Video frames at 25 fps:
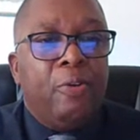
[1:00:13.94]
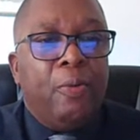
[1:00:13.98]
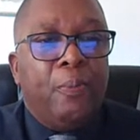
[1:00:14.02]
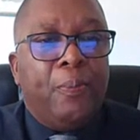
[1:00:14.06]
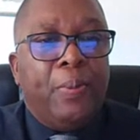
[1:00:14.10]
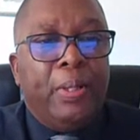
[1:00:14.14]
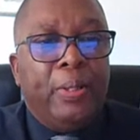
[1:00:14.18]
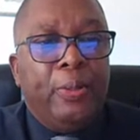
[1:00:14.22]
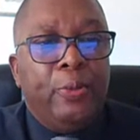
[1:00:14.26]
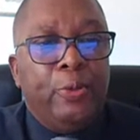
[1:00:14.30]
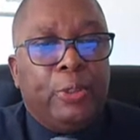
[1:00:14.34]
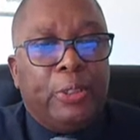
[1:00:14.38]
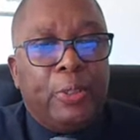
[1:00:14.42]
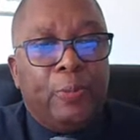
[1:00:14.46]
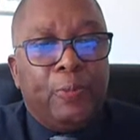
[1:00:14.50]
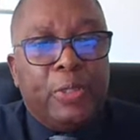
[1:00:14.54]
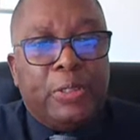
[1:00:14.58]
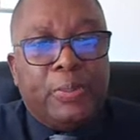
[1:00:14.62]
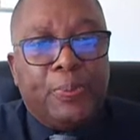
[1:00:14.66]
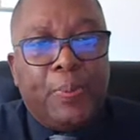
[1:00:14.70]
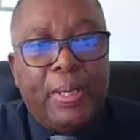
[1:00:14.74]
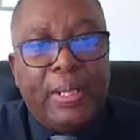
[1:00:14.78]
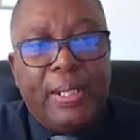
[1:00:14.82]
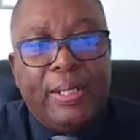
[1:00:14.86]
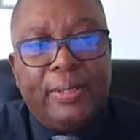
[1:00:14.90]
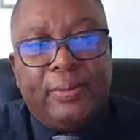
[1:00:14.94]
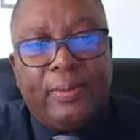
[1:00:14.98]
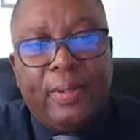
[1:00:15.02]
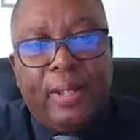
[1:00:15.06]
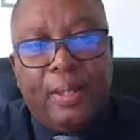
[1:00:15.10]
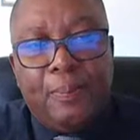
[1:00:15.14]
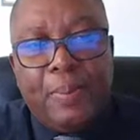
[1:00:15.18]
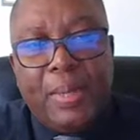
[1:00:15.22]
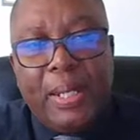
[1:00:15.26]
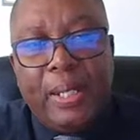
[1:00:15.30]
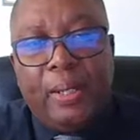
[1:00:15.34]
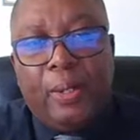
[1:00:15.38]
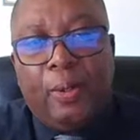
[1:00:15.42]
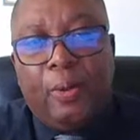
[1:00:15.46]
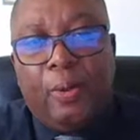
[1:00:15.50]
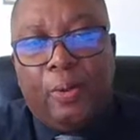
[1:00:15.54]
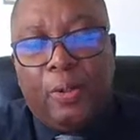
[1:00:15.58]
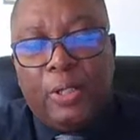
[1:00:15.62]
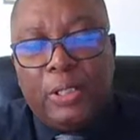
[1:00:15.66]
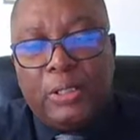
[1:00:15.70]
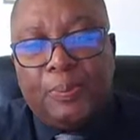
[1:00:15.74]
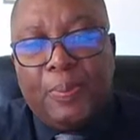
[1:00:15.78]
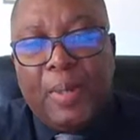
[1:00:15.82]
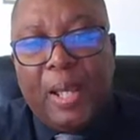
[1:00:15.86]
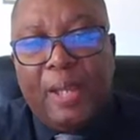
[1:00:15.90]
The pollution was believed to have been
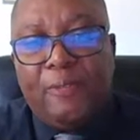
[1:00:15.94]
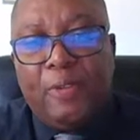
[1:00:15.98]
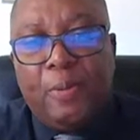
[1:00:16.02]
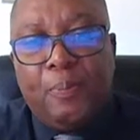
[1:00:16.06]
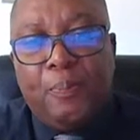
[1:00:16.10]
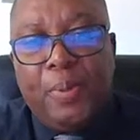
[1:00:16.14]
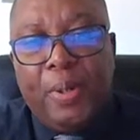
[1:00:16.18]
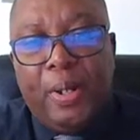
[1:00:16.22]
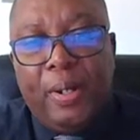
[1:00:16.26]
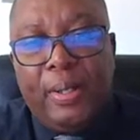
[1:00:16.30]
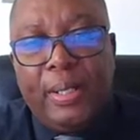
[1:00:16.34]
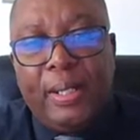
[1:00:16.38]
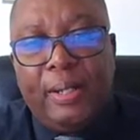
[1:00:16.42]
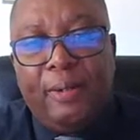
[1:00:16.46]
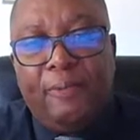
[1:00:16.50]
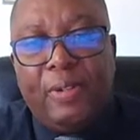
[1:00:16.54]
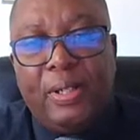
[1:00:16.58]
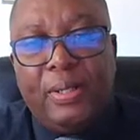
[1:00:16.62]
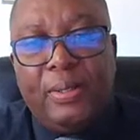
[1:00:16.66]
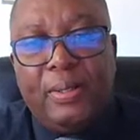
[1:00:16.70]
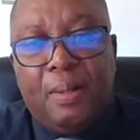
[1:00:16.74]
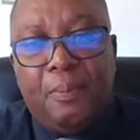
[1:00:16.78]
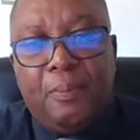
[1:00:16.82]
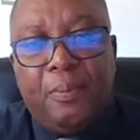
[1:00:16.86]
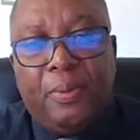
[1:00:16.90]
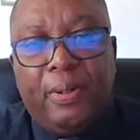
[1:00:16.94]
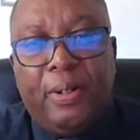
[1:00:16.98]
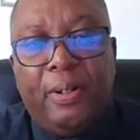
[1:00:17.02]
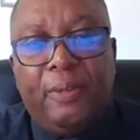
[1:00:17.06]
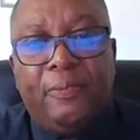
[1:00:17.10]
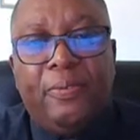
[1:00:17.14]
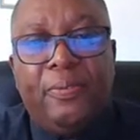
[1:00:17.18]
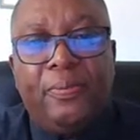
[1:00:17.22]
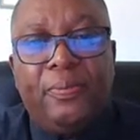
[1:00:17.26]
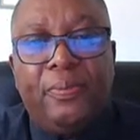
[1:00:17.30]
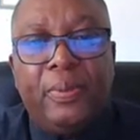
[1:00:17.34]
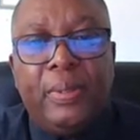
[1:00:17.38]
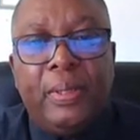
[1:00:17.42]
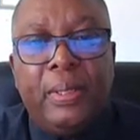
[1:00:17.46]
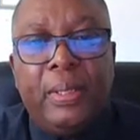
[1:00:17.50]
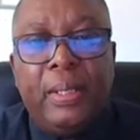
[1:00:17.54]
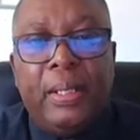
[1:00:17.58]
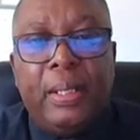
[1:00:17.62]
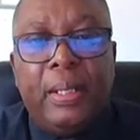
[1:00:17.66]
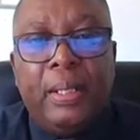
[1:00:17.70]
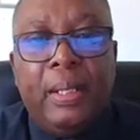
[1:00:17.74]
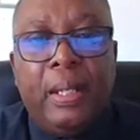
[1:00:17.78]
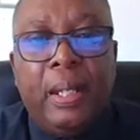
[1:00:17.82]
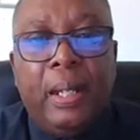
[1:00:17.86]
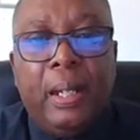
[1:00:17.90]
caused by the burning of a number of
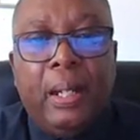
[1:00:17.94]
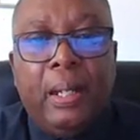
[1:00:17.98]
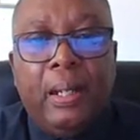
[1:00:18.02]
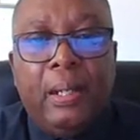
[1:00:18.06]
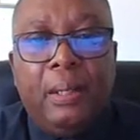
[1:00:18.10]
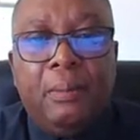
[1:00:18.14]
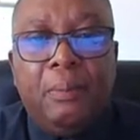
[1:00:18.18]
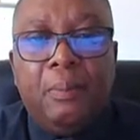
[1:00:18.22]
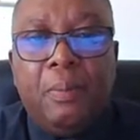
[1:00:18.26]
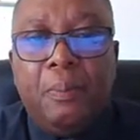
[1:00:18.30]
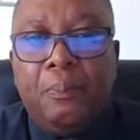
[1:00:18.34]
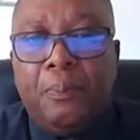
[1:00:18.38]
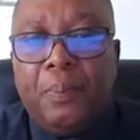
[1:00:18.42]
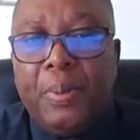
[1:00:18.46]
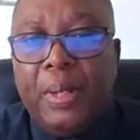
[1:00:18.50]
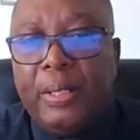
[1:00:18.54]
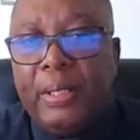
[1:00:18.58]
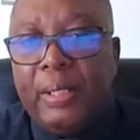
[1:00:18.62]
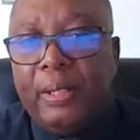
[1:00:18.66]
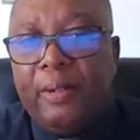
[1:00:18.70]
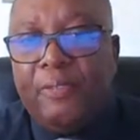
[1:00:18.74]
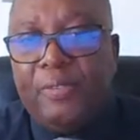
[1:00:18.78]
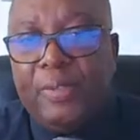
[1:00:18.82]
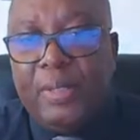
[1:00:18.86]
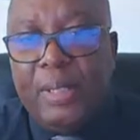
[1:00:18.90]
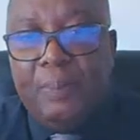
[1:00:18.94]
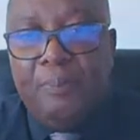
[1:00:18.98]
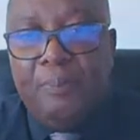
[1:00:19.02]
uh, burning of